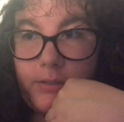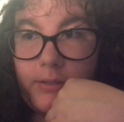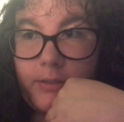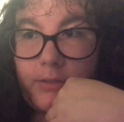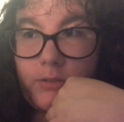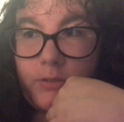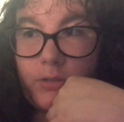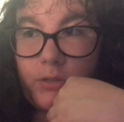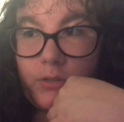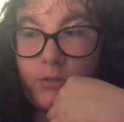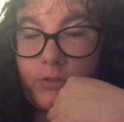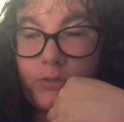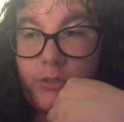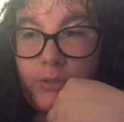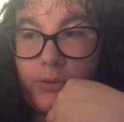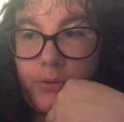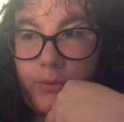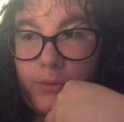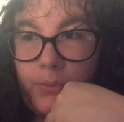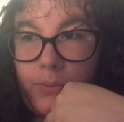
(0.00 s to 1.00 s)
it's
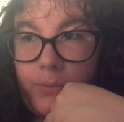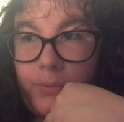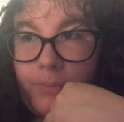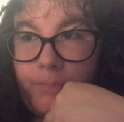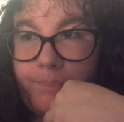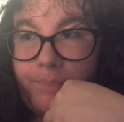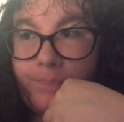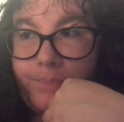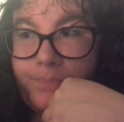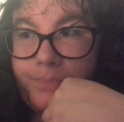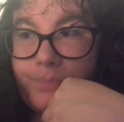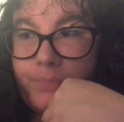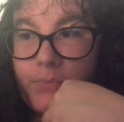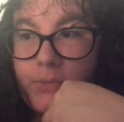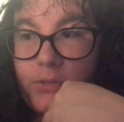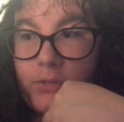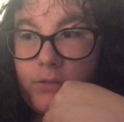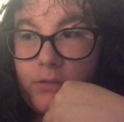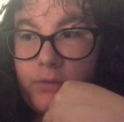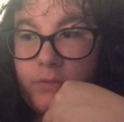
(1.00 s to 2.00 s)
also
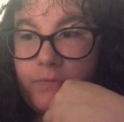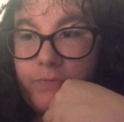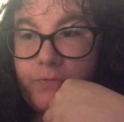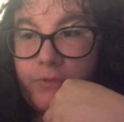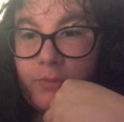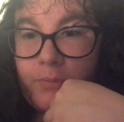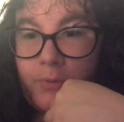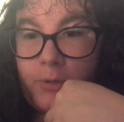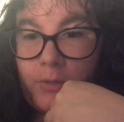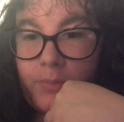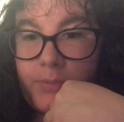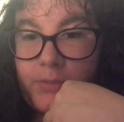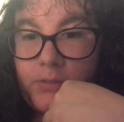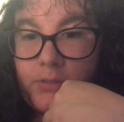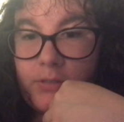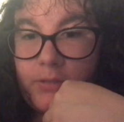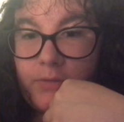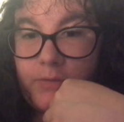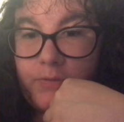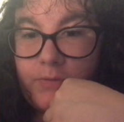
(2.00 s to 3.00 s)
for the purpose
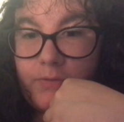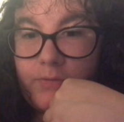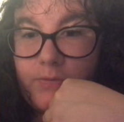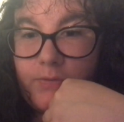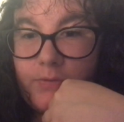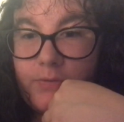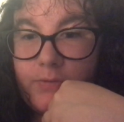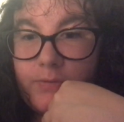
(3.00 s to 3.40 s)
of,